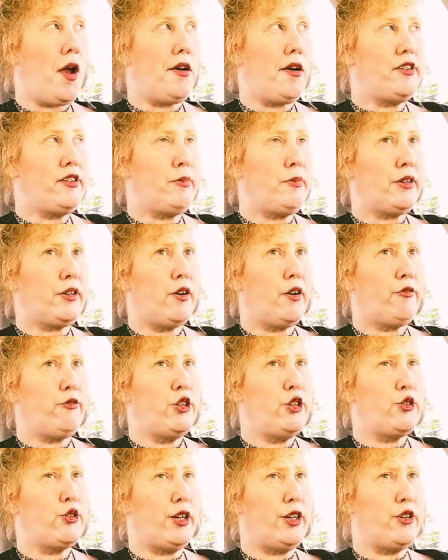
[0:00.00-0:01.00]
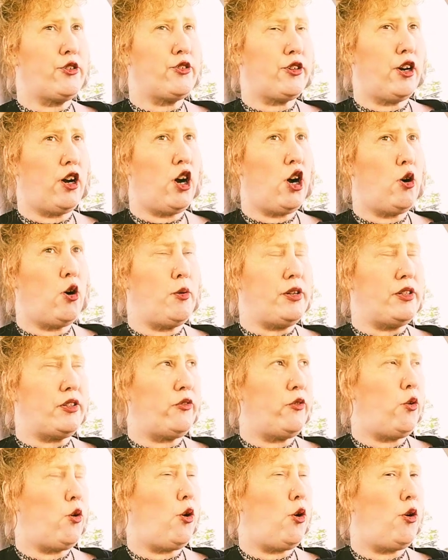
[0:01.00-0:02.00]
It's like our refrigerators are always
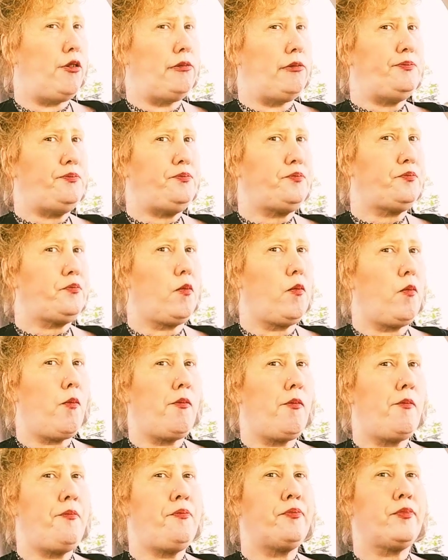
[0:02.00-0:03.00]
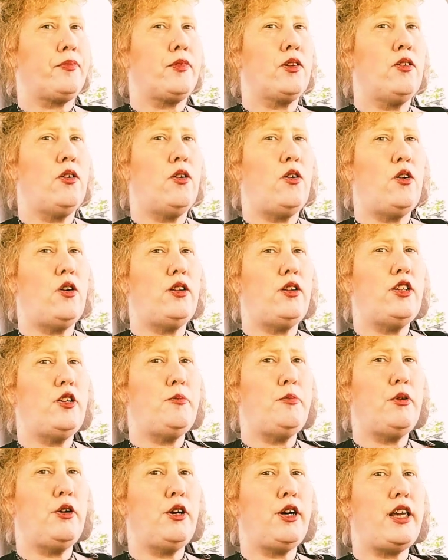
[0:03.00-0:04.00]
full. Oh, little
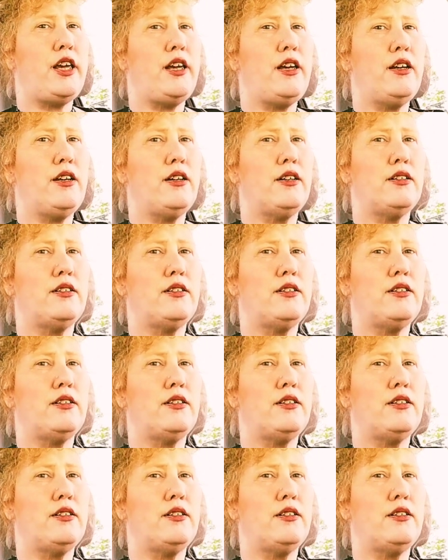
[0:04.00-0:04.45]
birdie.